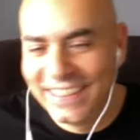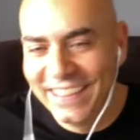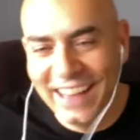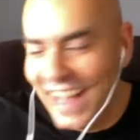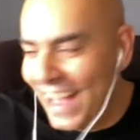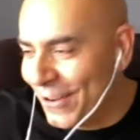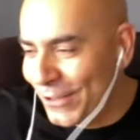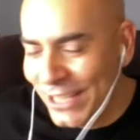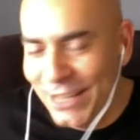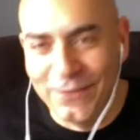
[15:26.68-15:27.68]
Yeah, go
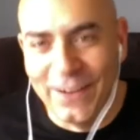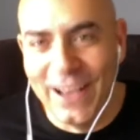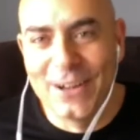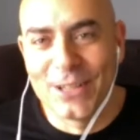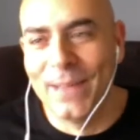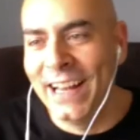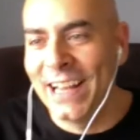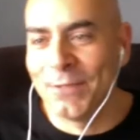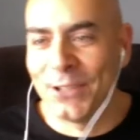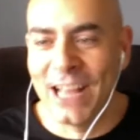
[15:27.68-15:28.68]
see the fighters, man.
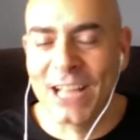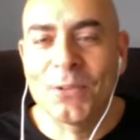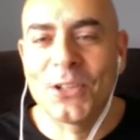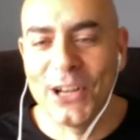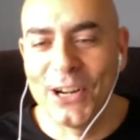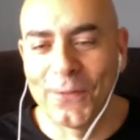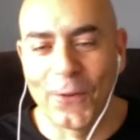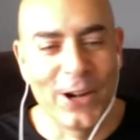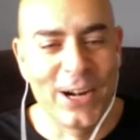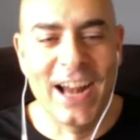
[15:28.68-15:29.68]
That's what you're here
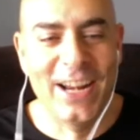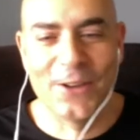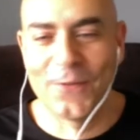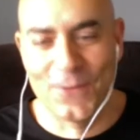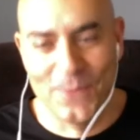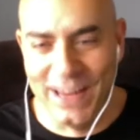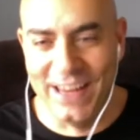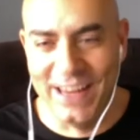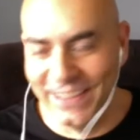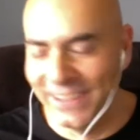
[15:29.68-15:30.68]
for. You're not here for me.
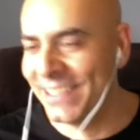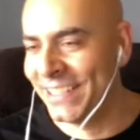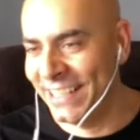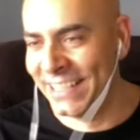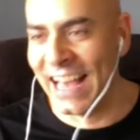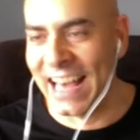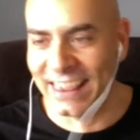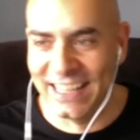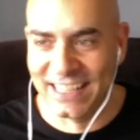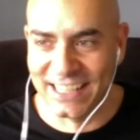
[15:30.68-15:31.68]
You're here to see these
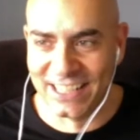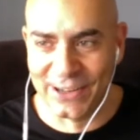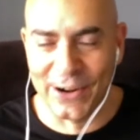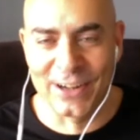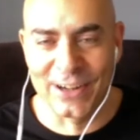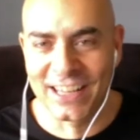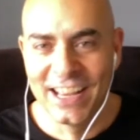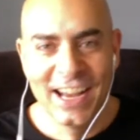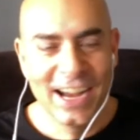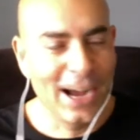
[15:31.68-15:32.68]
athletes, these stars.
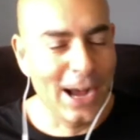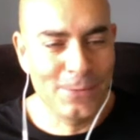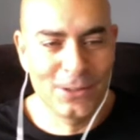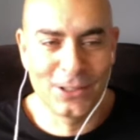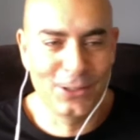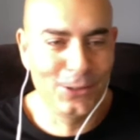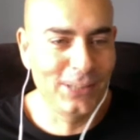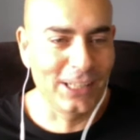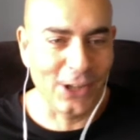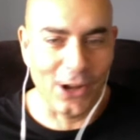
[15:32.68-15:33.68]
I'm just a dude
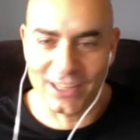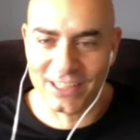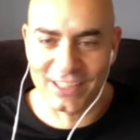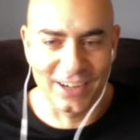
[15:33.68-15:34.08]
that talks. Right?